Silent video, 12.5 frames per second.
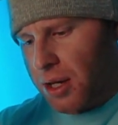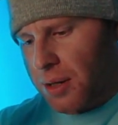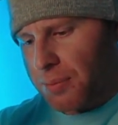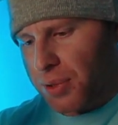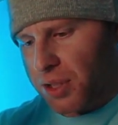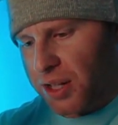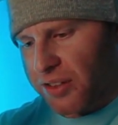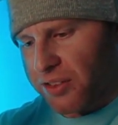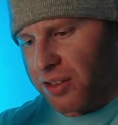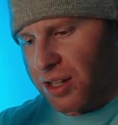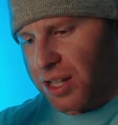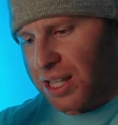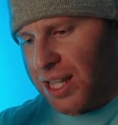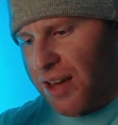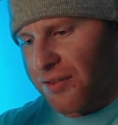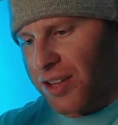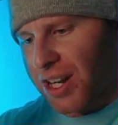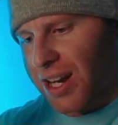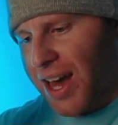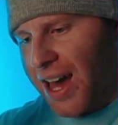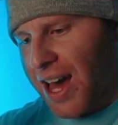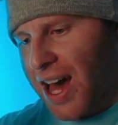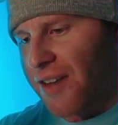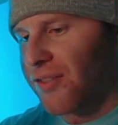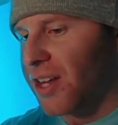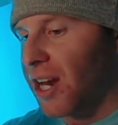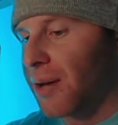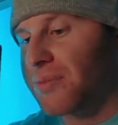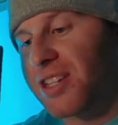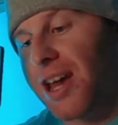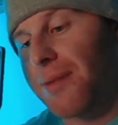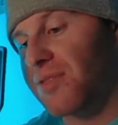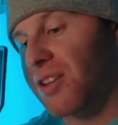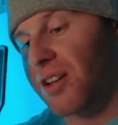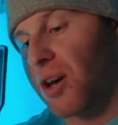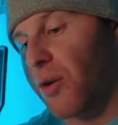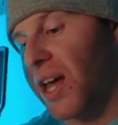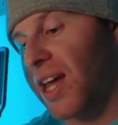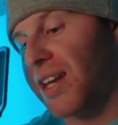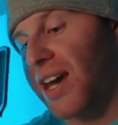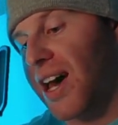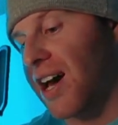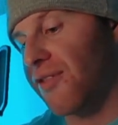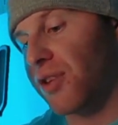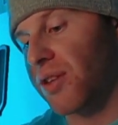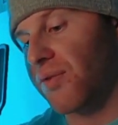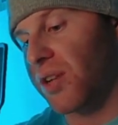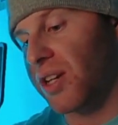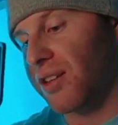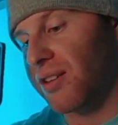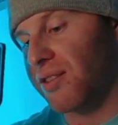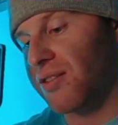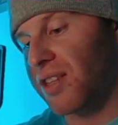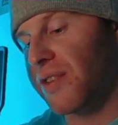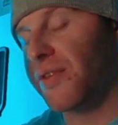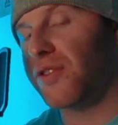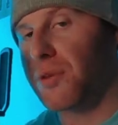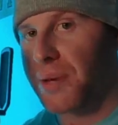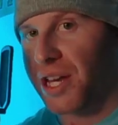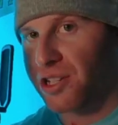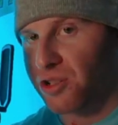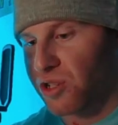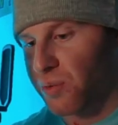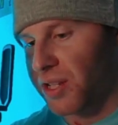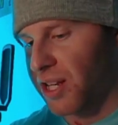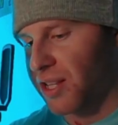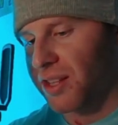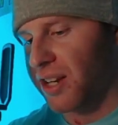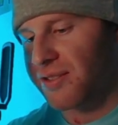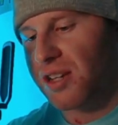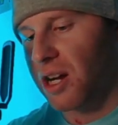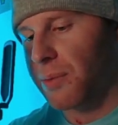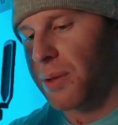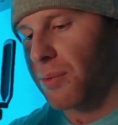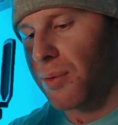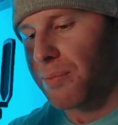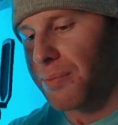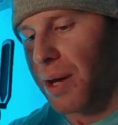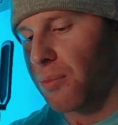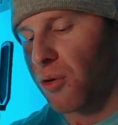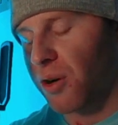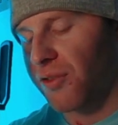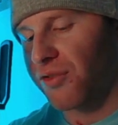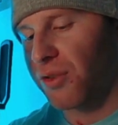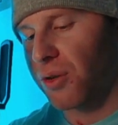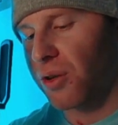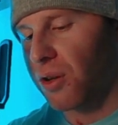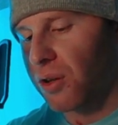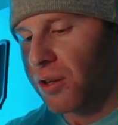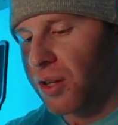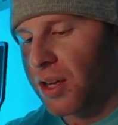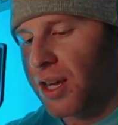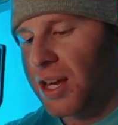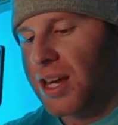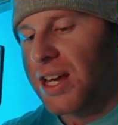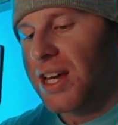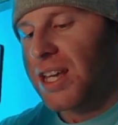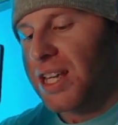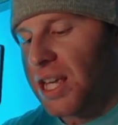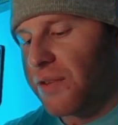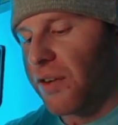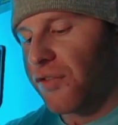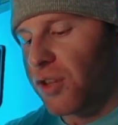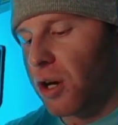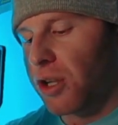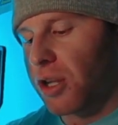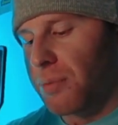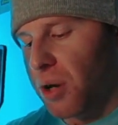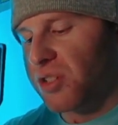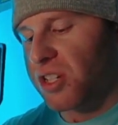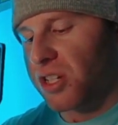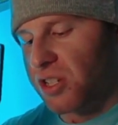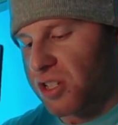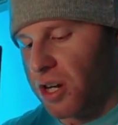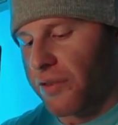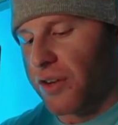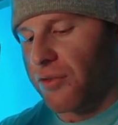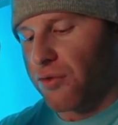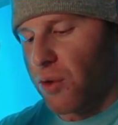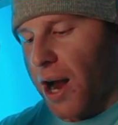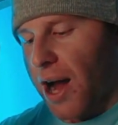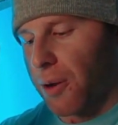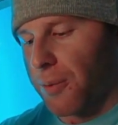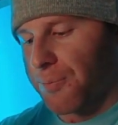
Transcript: plus 11 and a half and i'm tempted to go eight and a half with the vikings even if the patriots win that thing it's not going to be by more than a field goal even if you go the most conservative route,